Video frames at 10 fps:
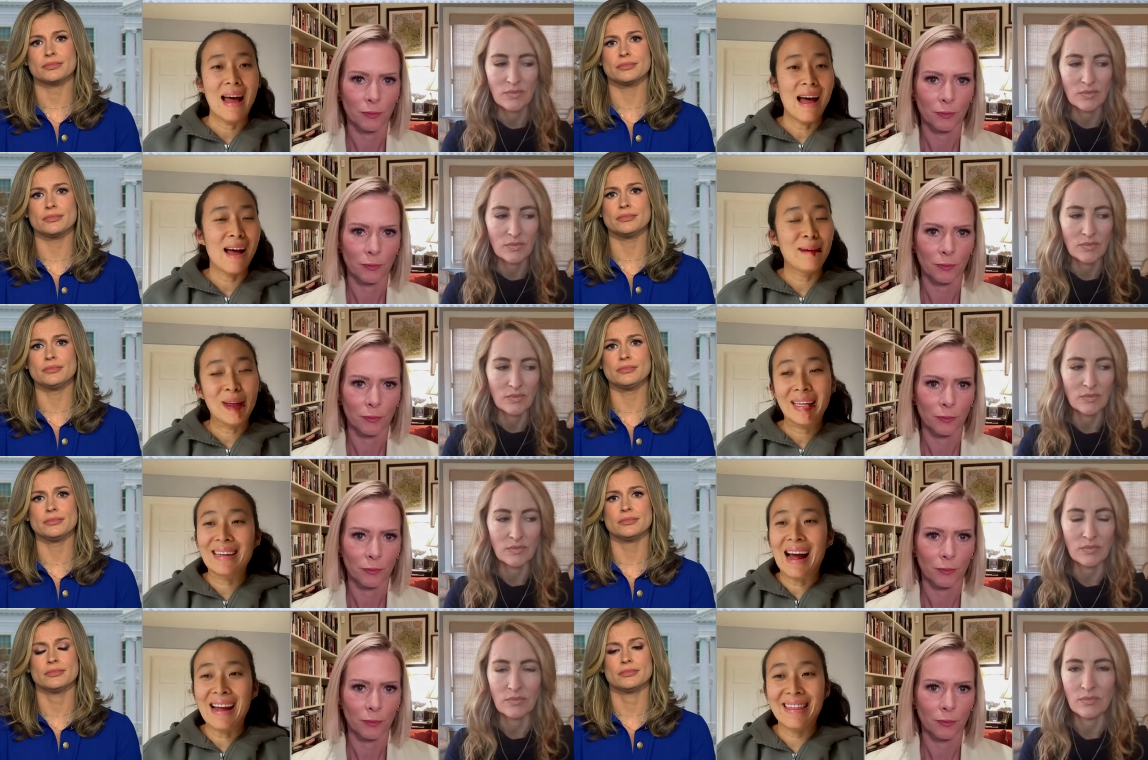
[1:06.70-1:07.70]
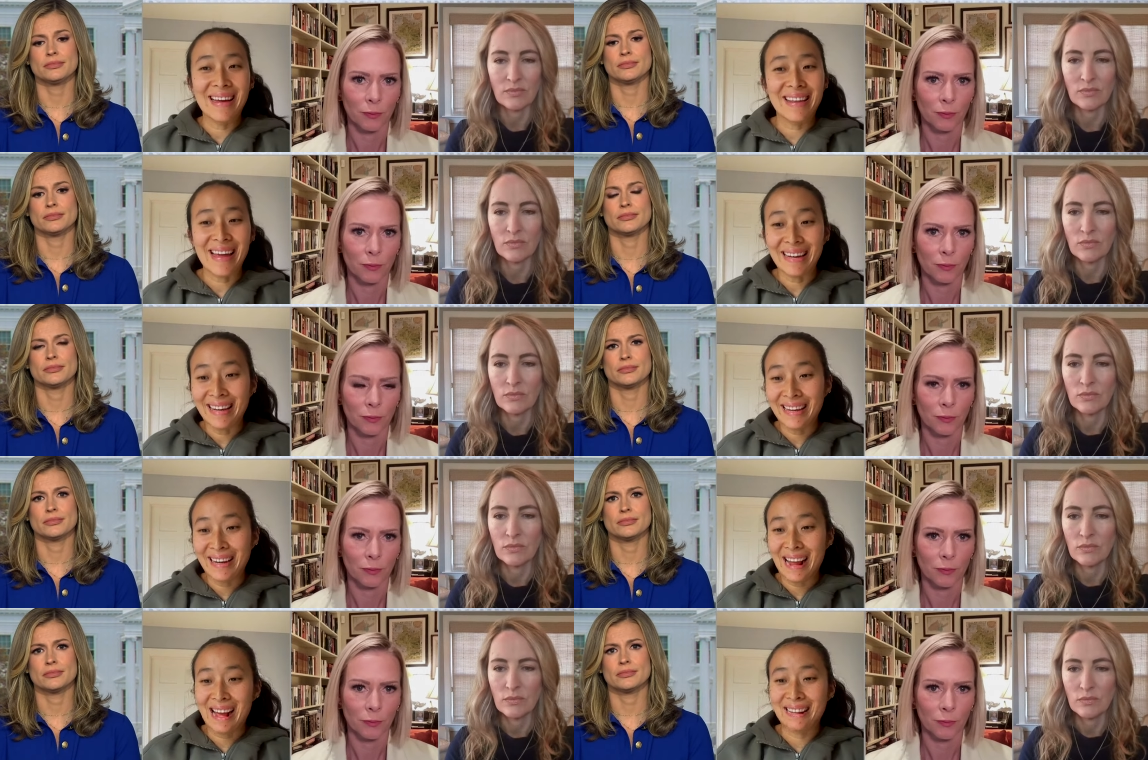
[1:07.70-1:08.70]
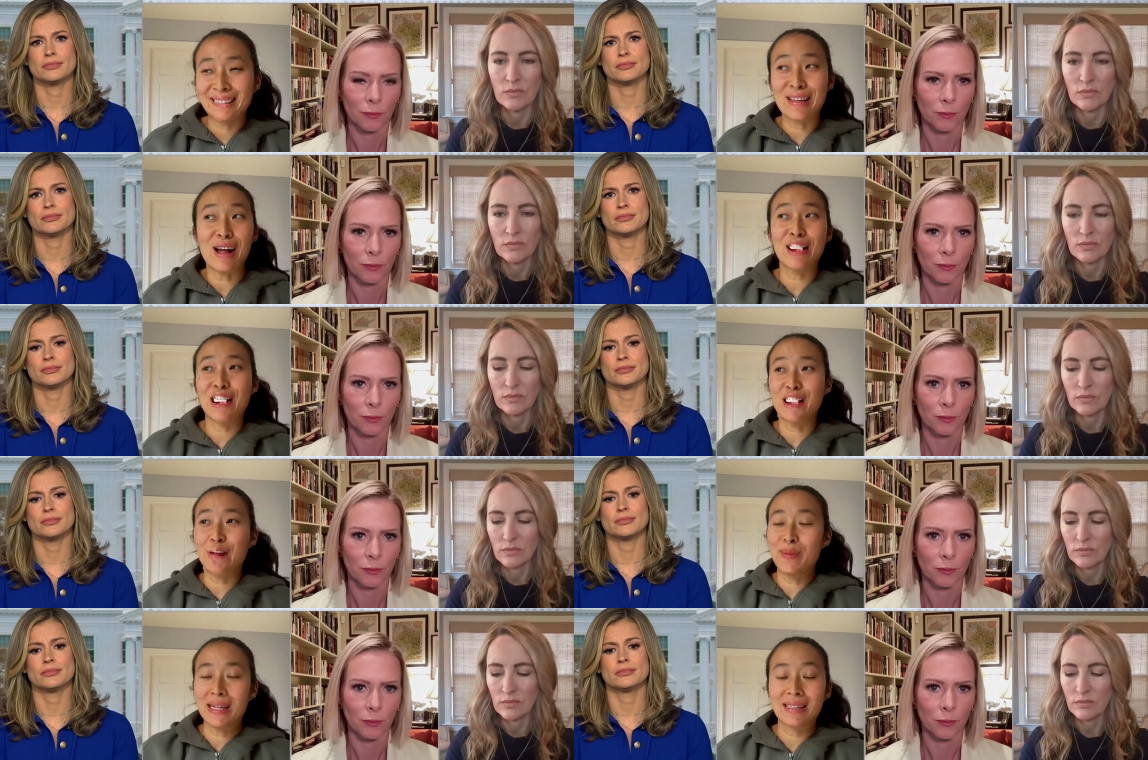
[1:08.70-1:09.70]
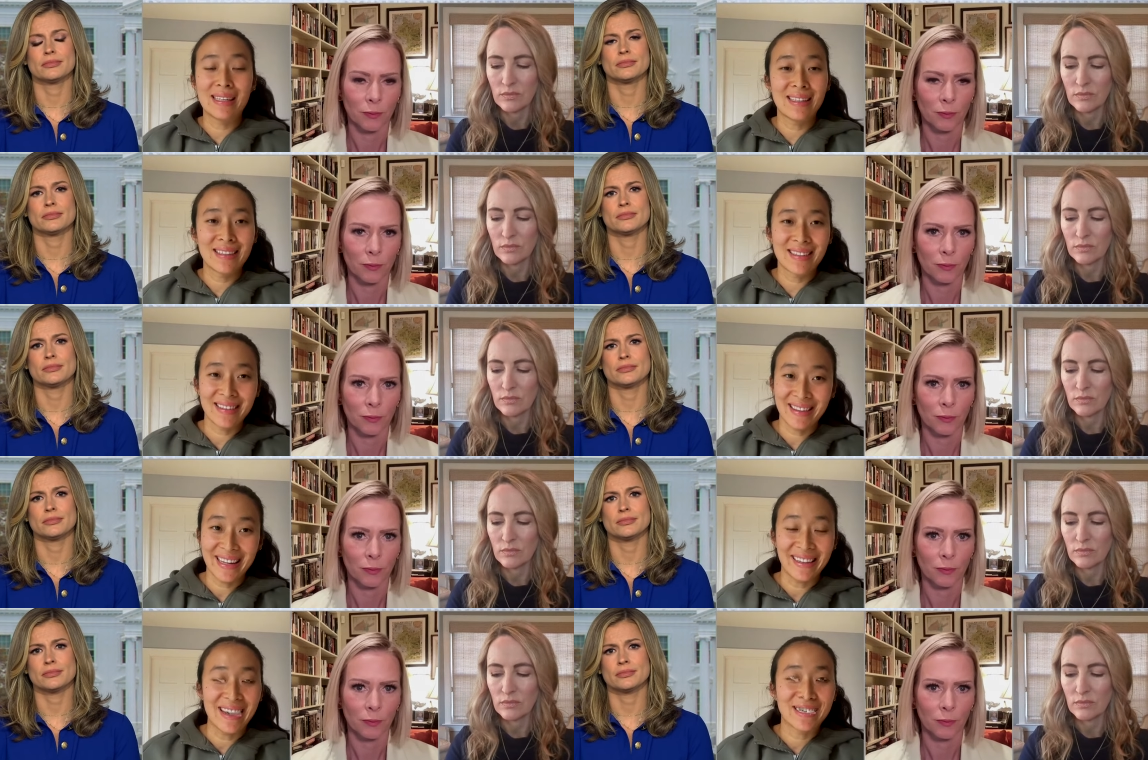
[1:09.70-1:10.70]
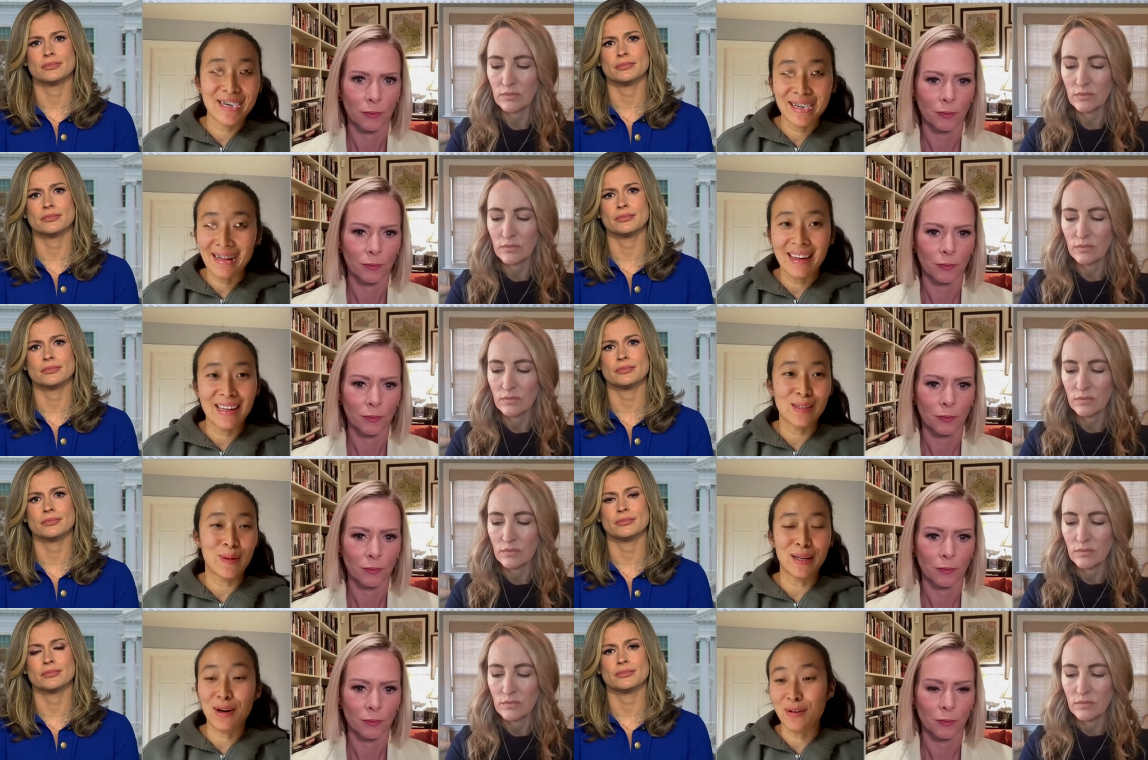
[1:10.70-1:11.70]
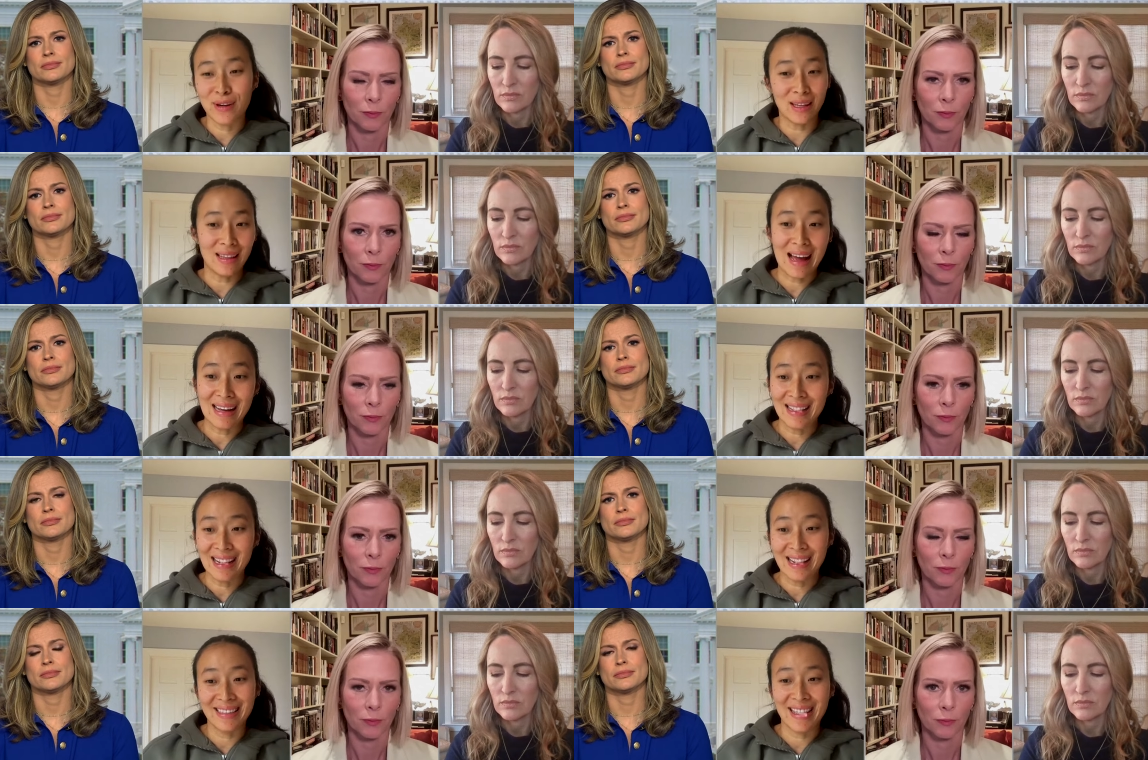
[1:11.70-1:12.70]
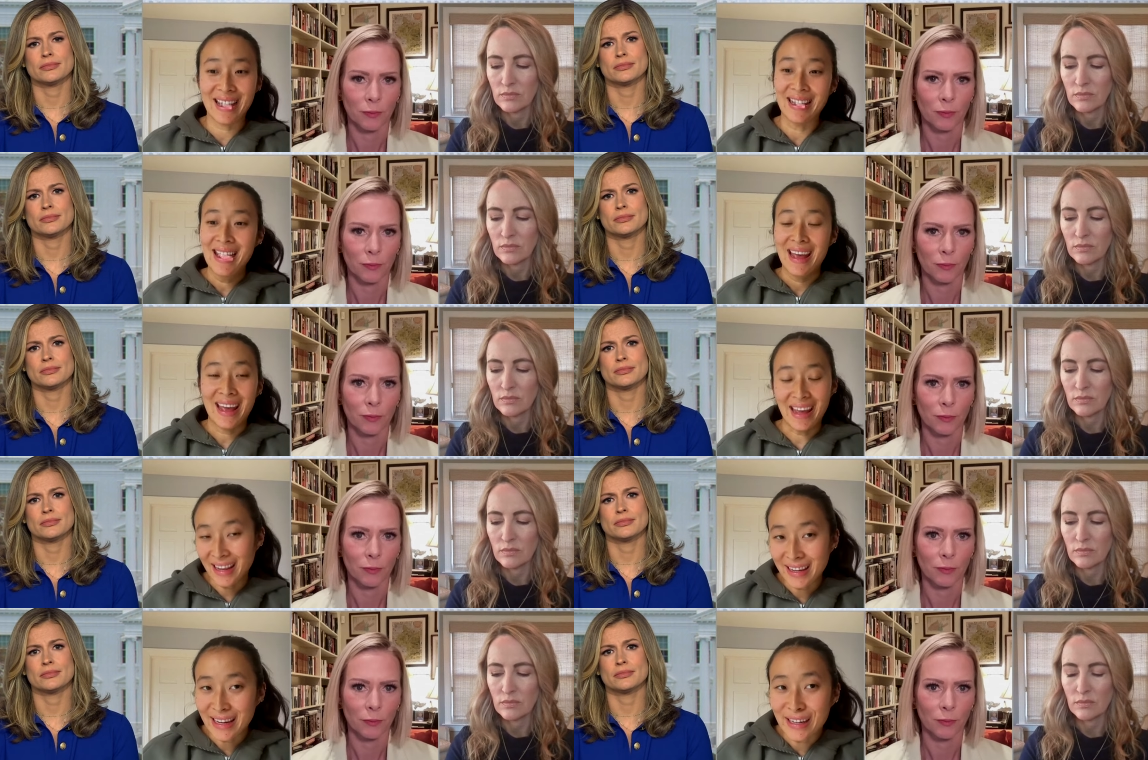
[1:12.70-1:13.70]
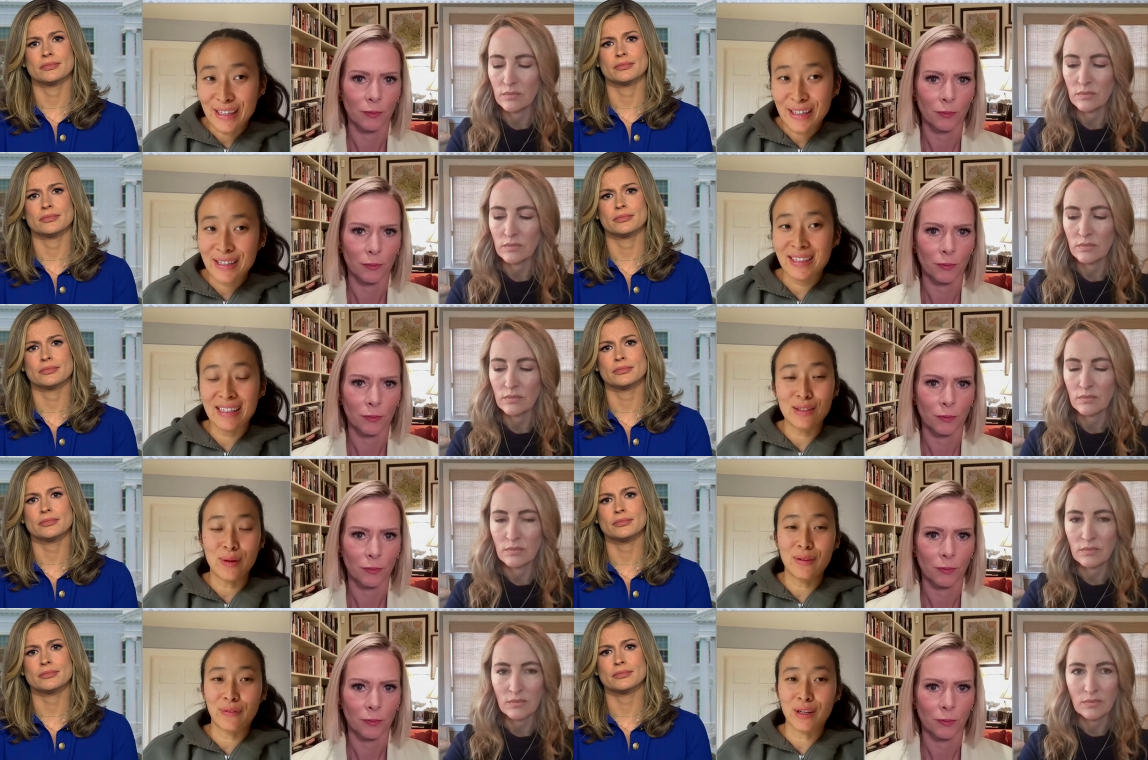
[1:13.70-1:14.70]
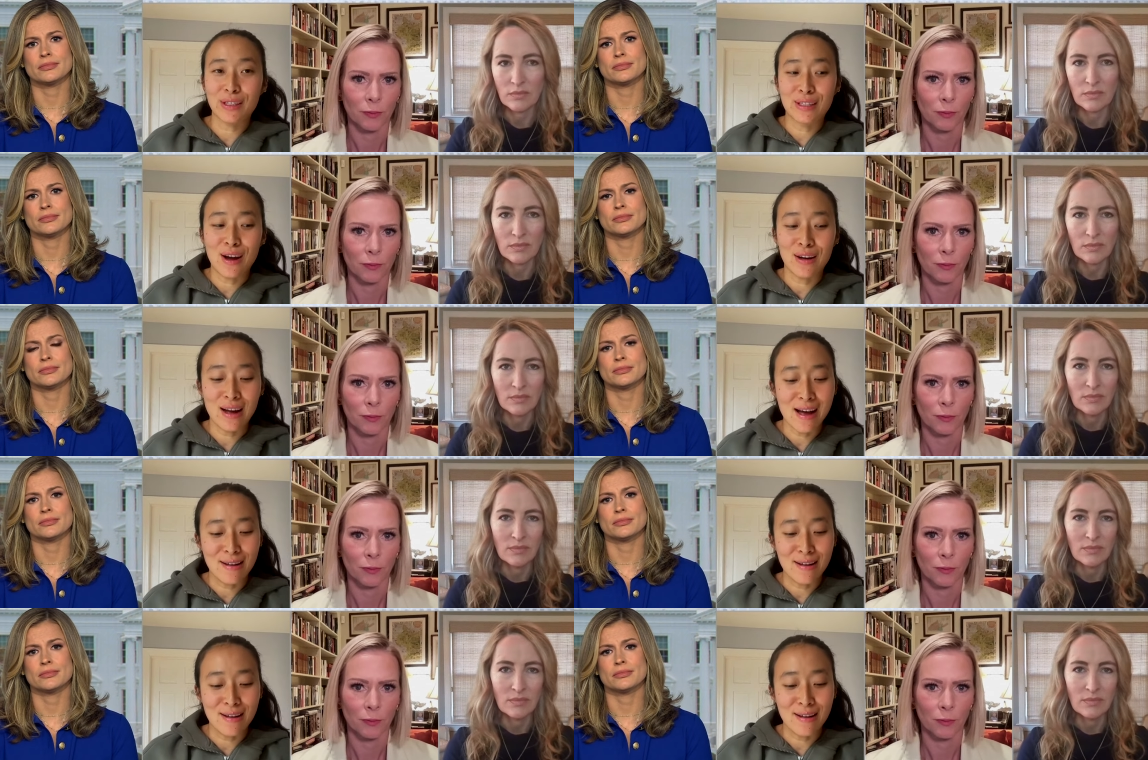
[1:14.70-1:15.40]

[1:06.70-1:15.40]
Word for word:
Speaker 1: I mean, I think that it has not just been since the election. I think it's been over the last, let's say, 8 years since we first saw,